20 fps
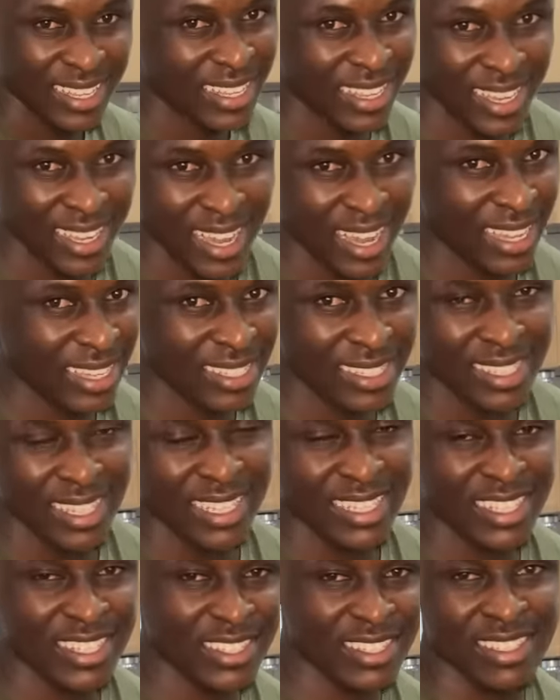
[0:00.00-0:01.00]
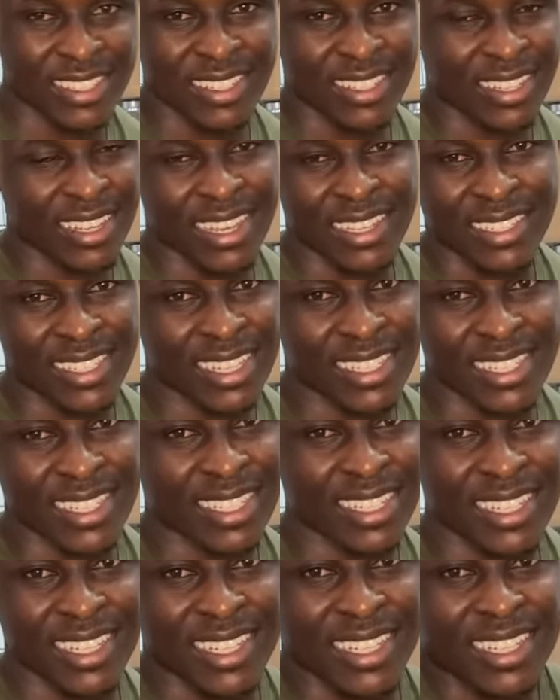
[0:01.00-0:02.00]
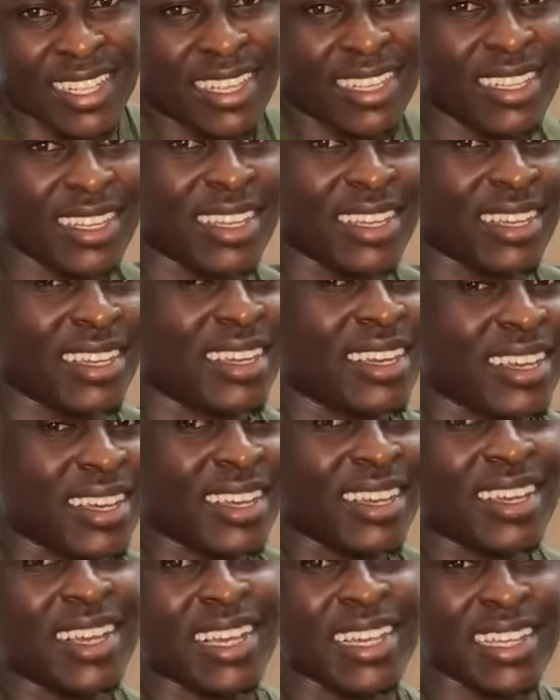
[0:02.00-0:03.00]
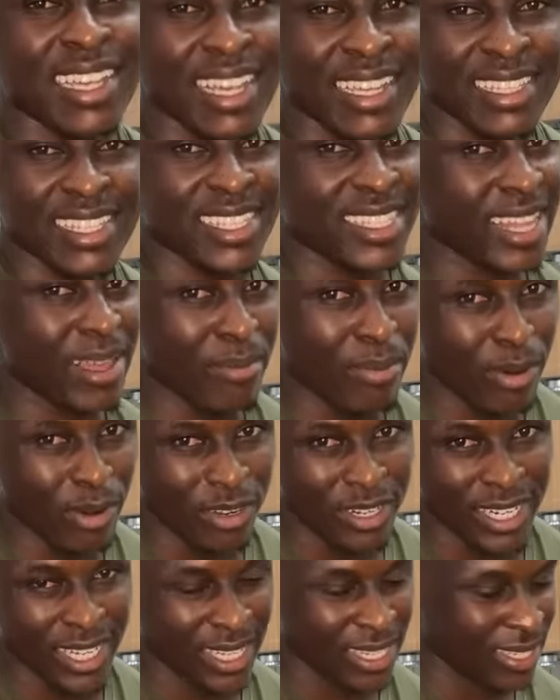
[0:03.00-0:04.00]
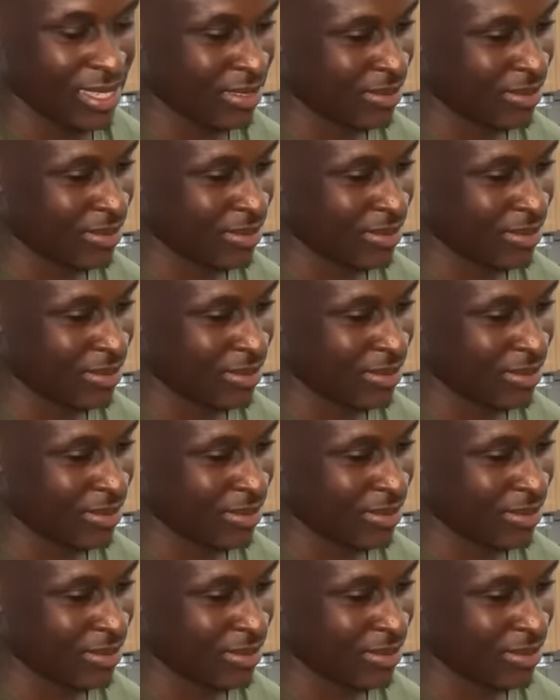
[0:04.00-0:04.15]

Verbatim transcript: Guys, it's just it, it, it's the body.